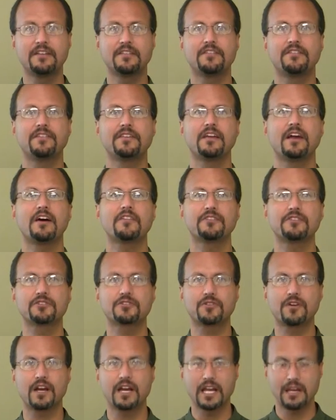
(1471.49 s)
the other
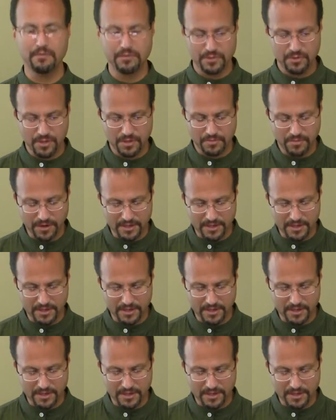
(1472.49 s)
tribes who had